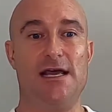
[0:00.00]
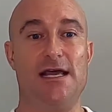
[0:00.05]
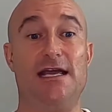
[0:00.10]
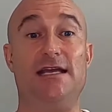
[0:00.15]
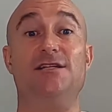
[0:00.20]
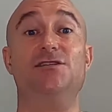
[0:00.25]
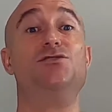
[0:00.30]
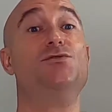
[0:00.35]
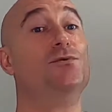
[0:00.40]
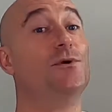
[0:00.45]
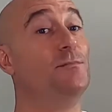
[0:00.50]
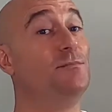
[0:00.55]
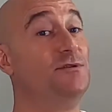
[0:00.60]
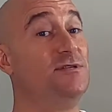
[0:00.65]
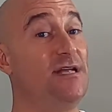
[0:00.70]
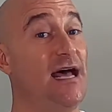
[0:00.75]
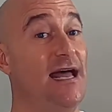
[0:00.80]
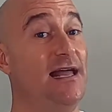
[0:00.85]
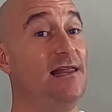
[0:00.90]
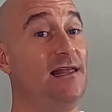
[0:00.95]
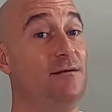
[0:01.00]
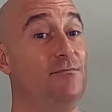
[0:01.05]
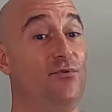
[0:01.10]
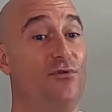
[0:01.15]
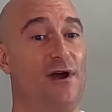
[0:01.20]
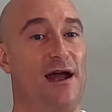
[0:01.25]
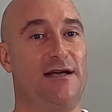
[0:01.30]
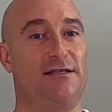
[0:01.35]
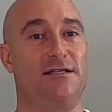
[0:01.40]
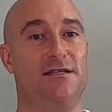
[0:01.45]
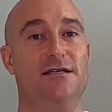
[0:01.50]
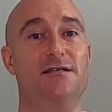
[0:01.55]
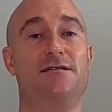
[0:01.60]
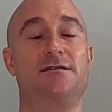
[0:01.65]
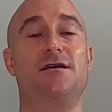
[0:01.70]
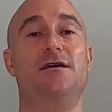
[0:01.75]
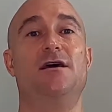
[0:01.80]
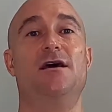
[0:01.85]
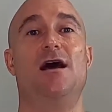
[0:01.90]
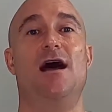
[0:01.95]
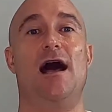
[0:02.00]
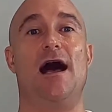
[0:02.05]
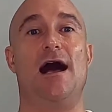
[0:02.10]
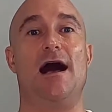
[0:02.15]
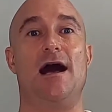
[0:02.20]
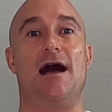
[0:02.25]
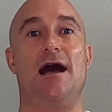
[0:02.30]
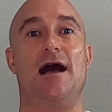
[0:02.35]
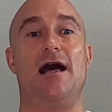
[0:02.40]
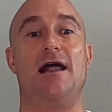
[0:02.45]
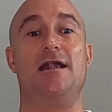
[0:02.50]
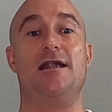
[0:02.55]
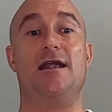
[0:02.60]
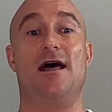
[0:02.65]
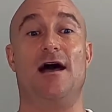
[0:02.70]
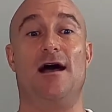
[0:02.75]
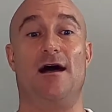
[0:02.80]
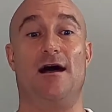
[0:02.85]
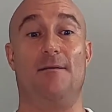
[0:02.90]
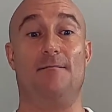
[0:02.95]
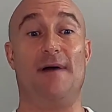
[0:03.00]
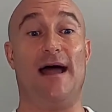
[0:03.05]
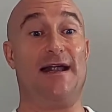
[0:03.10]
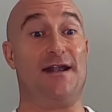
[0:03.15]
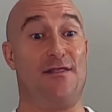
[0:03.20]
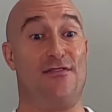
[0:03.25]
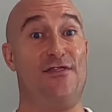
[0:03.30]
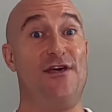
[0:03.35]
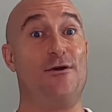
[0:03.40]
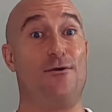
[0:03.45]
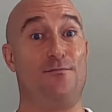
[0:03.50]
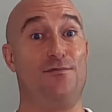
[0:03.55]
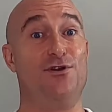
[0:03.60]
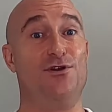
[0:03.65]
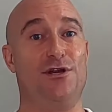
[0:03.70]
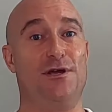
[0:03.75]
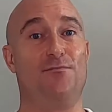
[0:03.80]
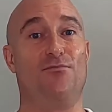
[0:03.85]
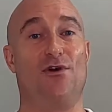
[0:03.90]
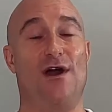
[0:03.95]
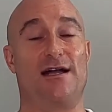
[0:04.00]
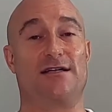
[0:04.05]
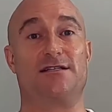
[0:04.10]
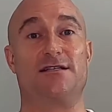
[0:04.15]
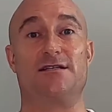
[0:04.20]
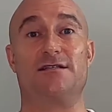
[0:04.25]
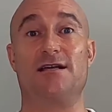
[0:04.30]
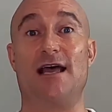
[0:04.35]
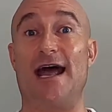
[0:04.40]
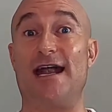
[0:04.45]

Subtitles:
into a daily practice and a therapeutic practice,